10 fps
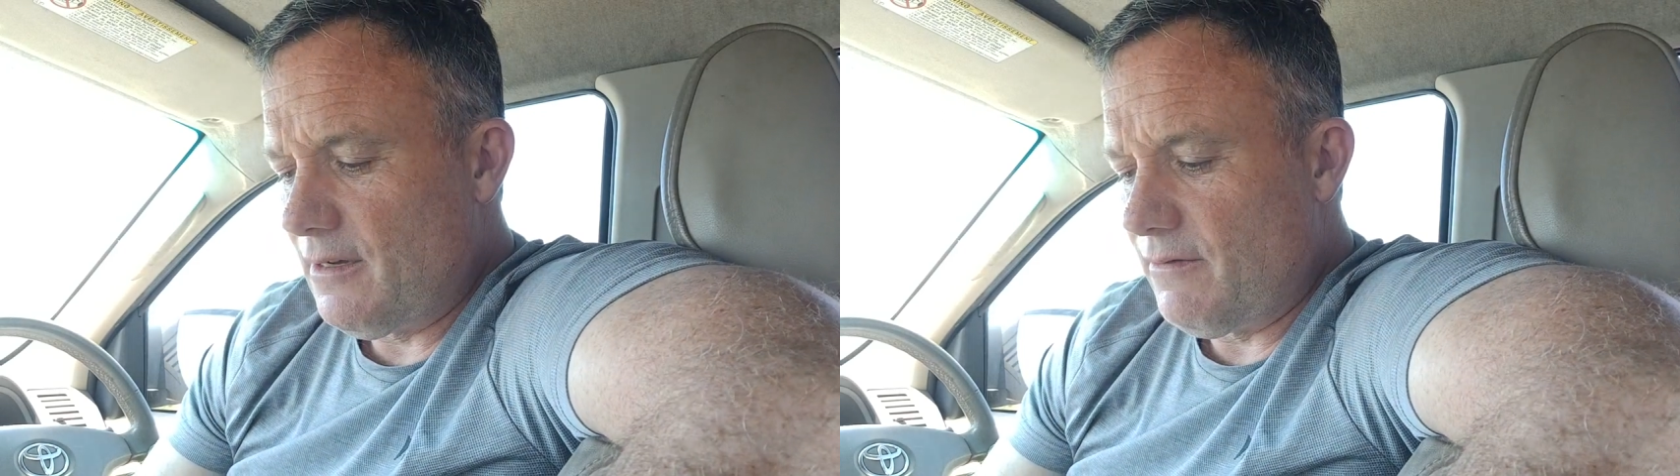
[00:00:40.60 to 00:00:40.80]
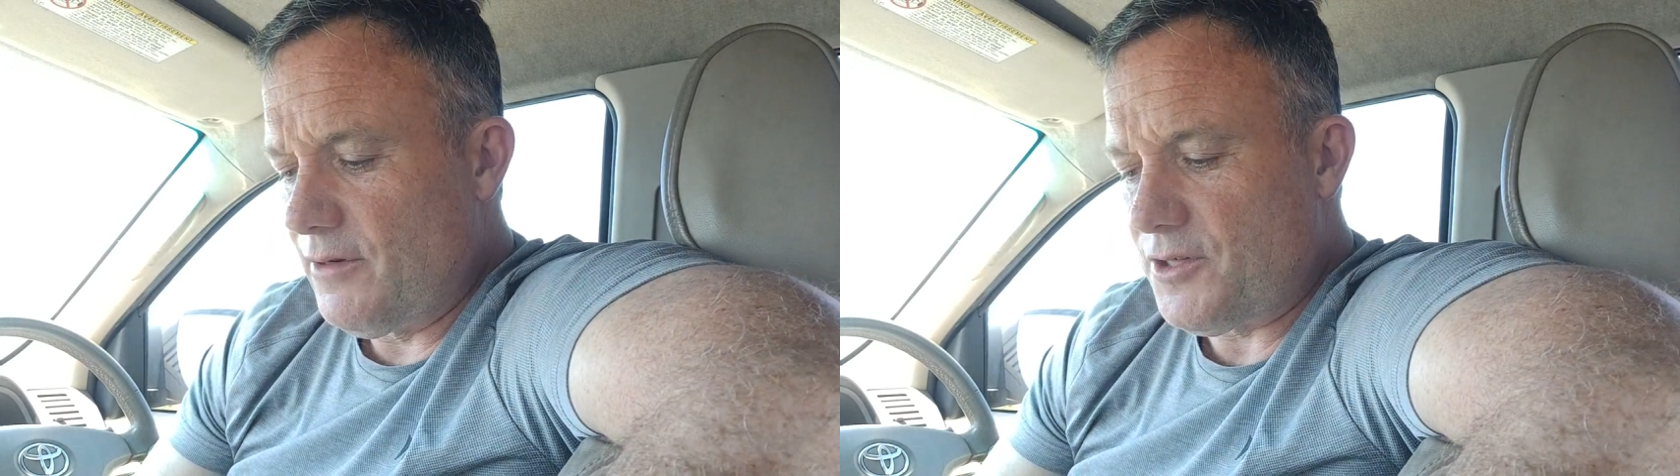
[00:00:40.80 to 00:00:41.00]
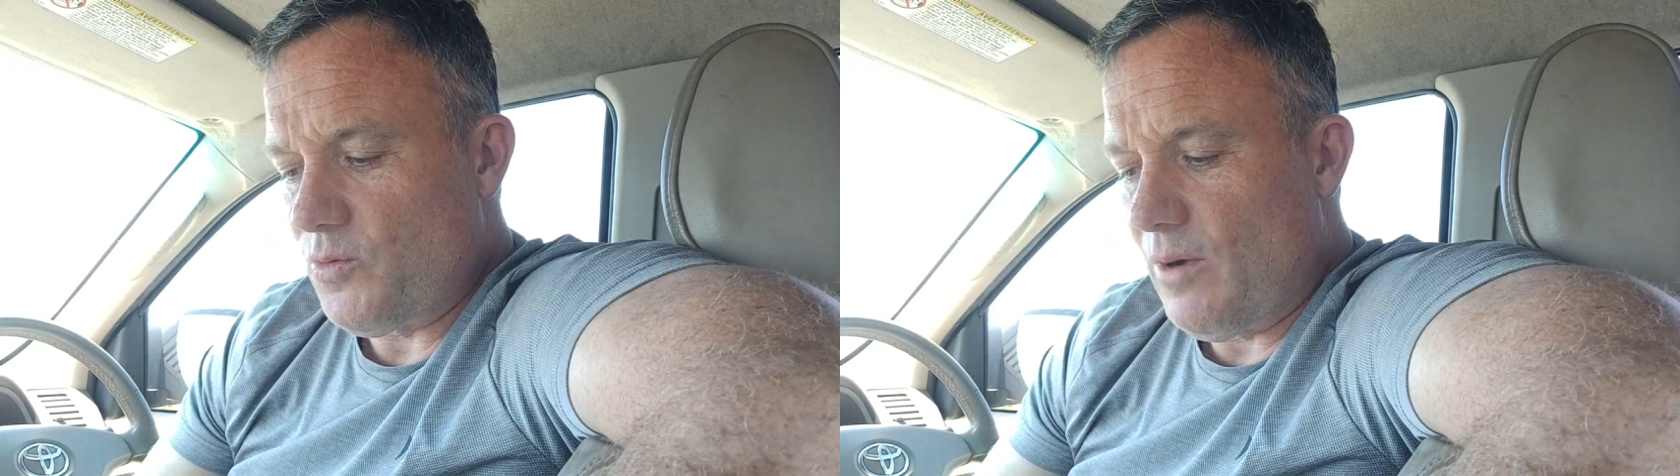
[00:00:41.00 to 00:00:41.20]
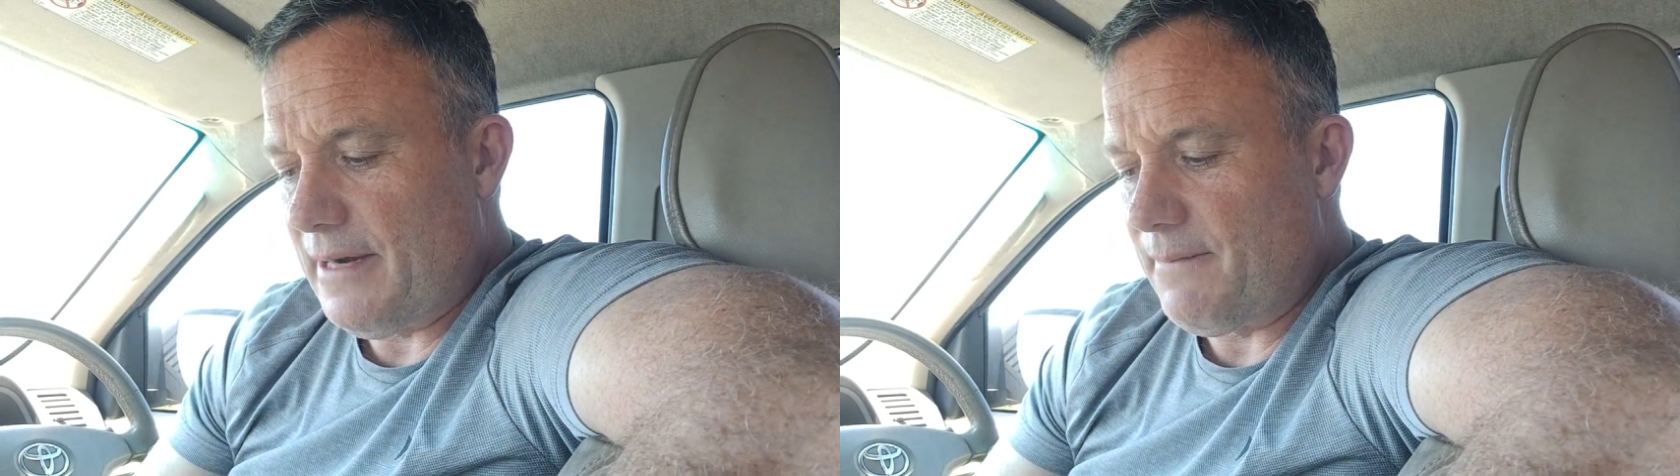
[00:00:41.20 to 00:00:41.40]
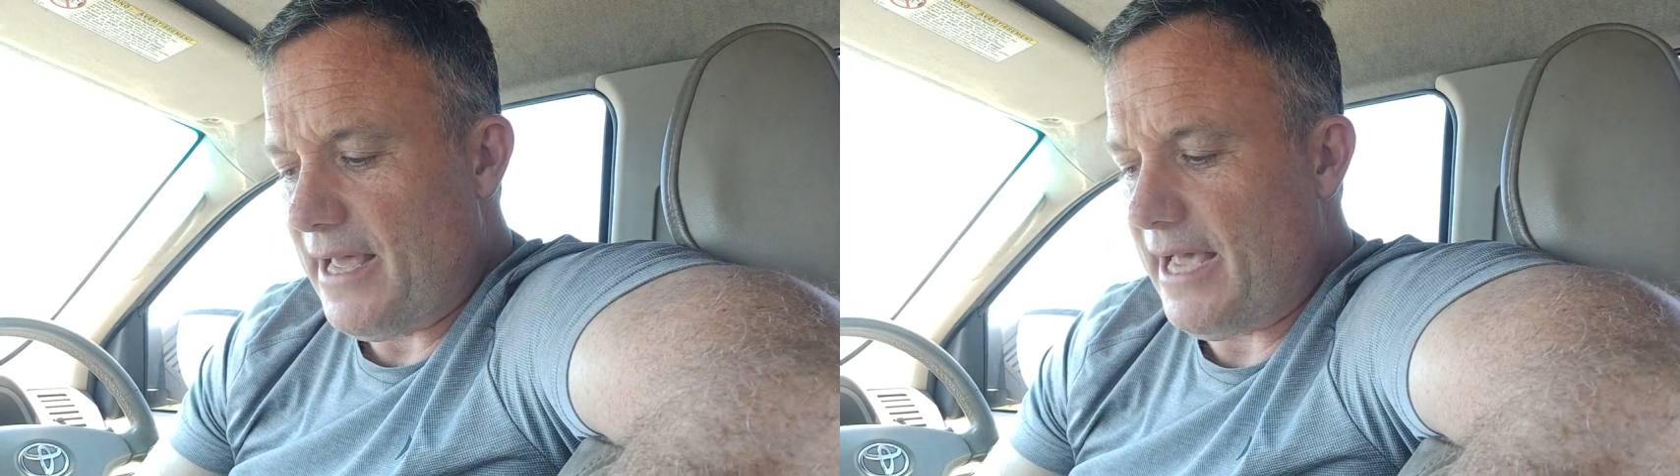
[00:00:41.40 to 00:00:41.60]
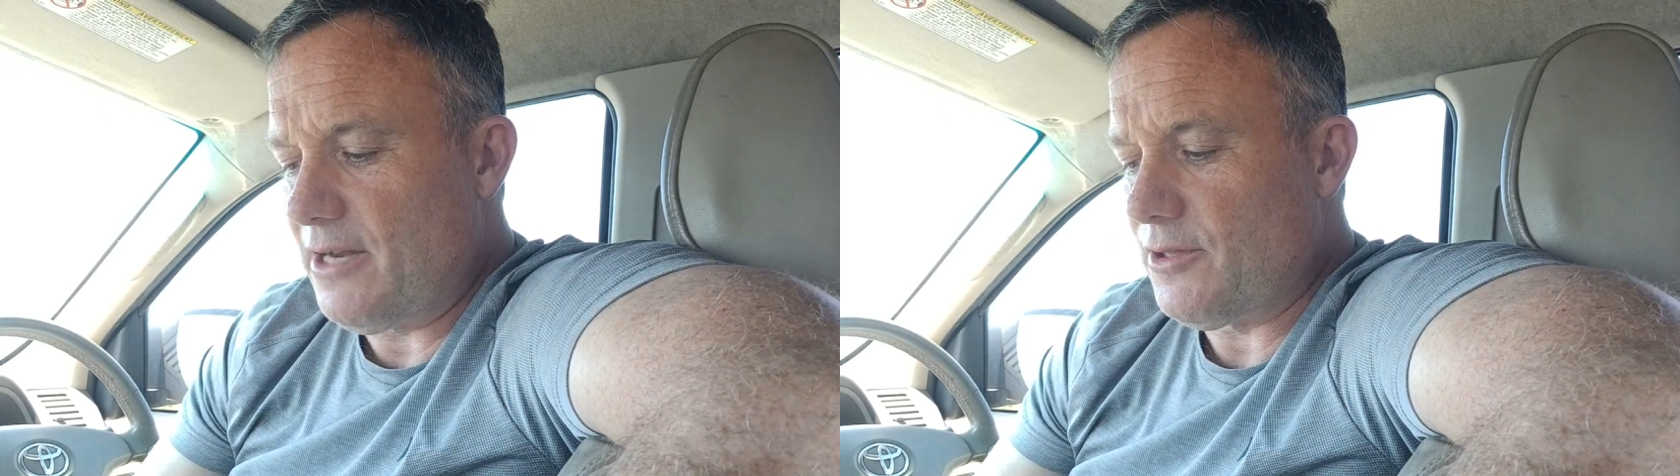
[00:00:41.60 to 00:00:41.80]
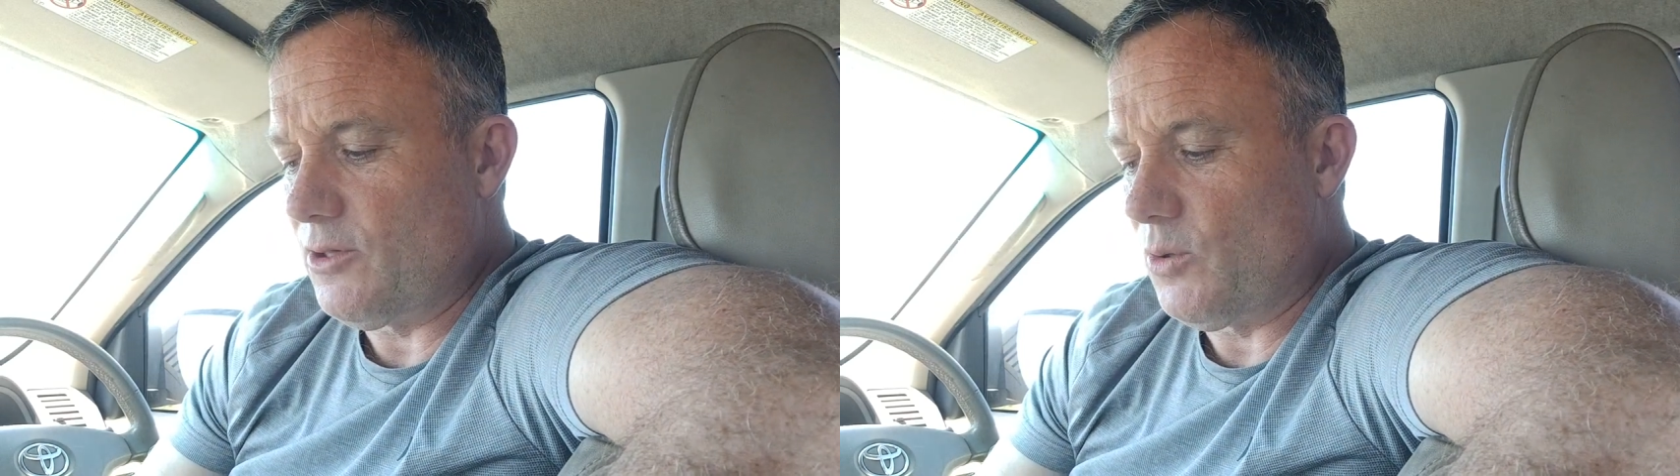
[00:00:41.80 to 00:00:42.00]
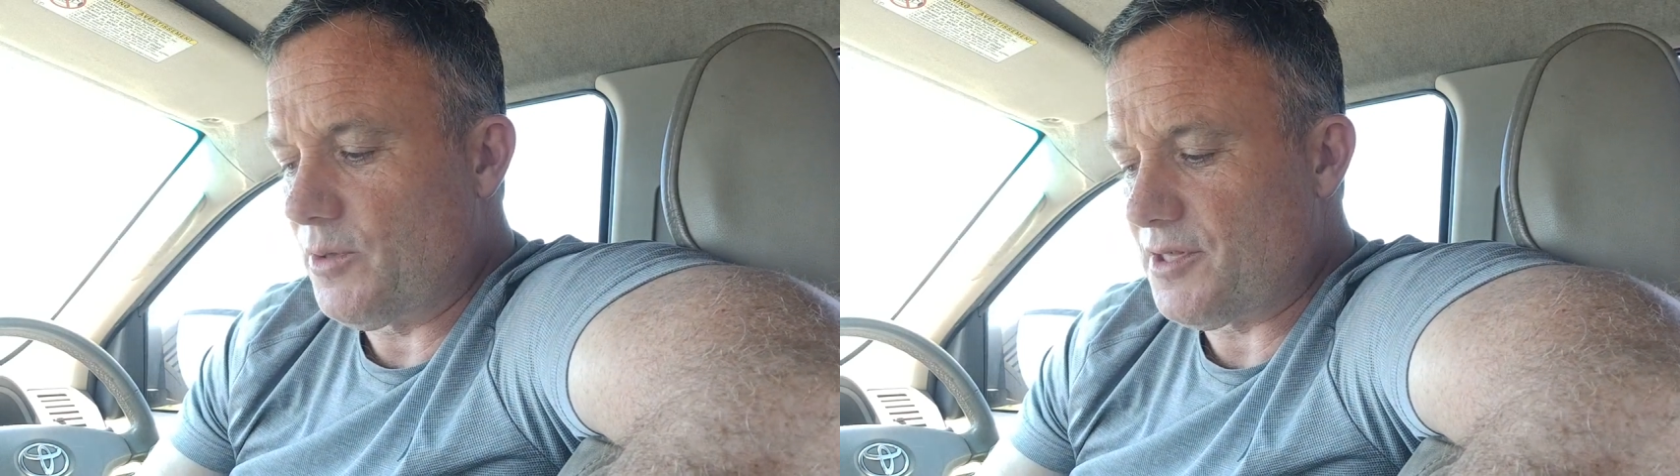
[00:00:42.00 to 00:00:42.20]
Verse 1, the hand of the
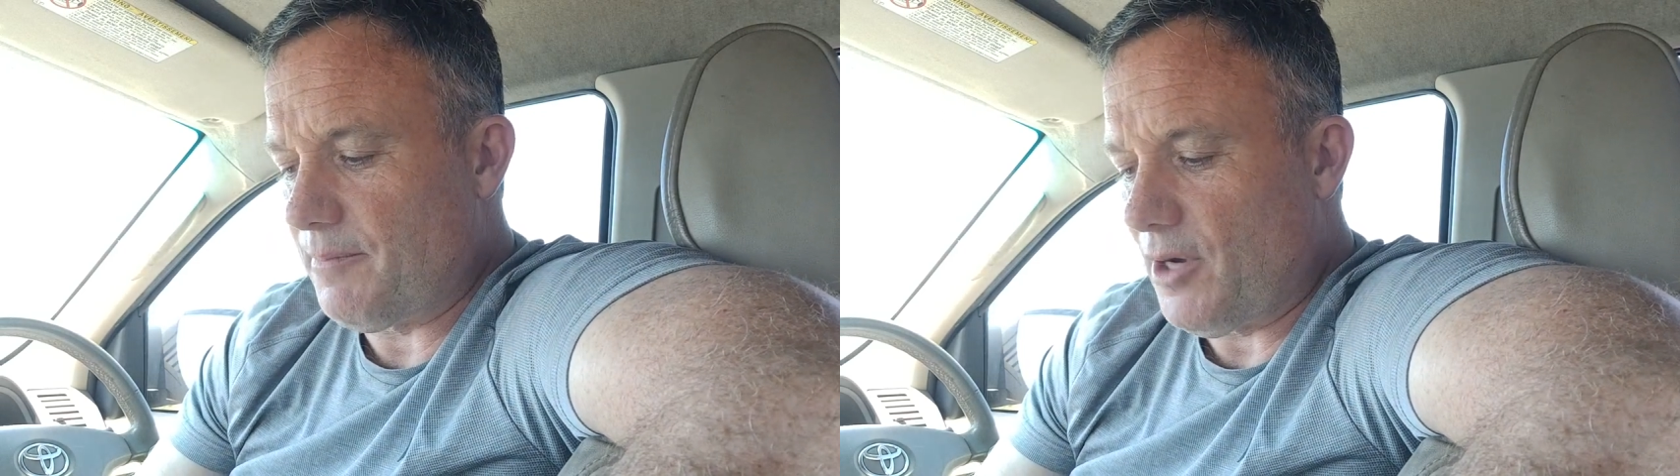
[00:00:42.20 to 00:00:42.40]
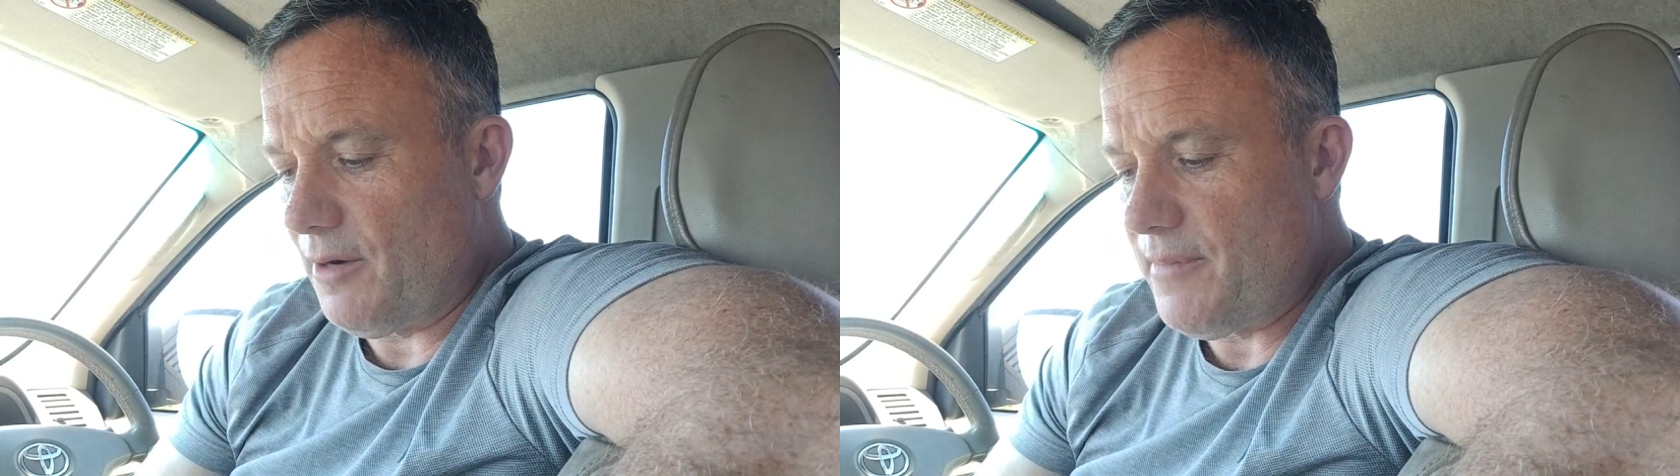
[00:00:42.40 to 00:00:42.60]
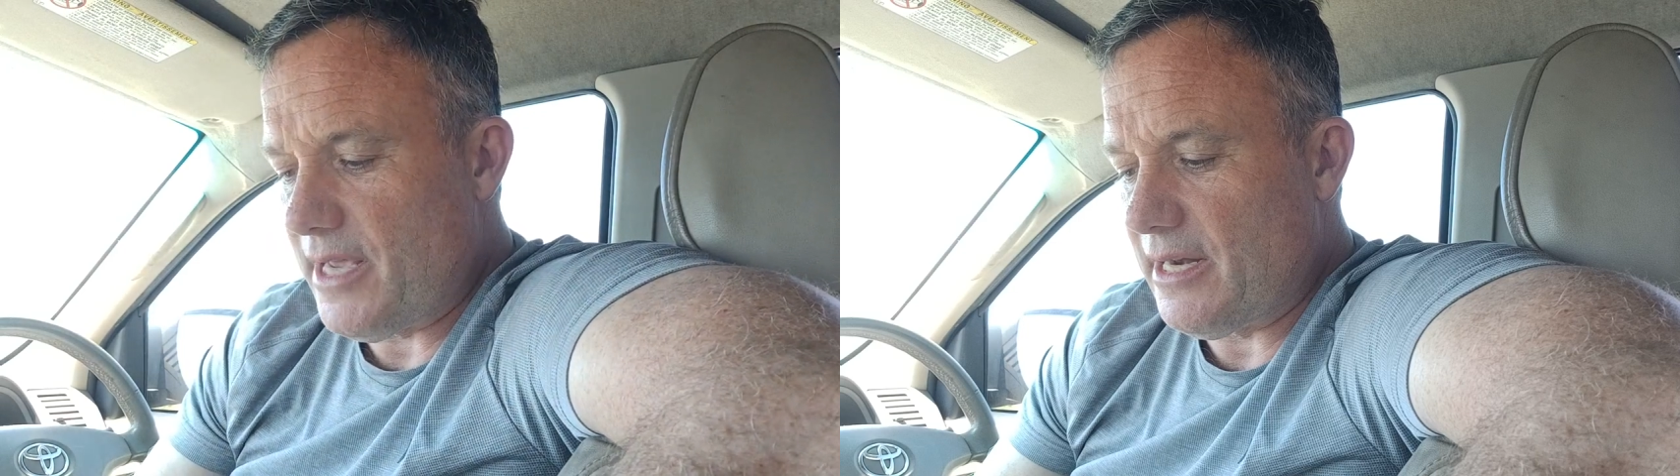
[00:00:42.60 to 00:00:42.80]
Lord is upon me,